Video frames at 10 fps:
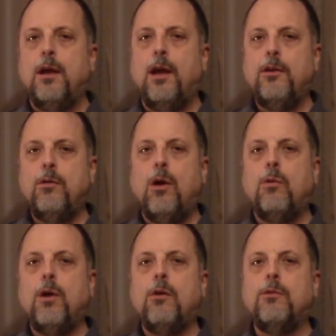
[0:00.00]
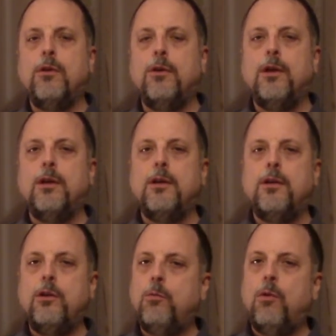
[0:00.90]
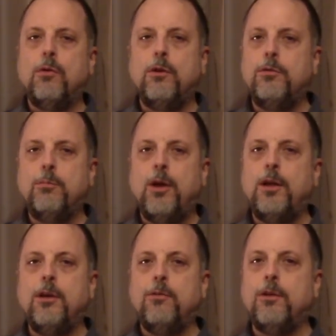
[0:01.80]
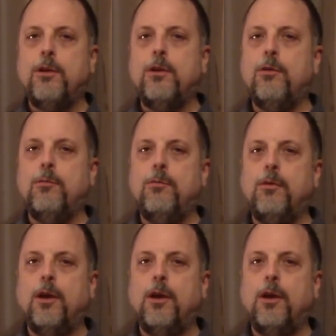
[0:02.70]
and you hold on to it, you won't lose money on the cue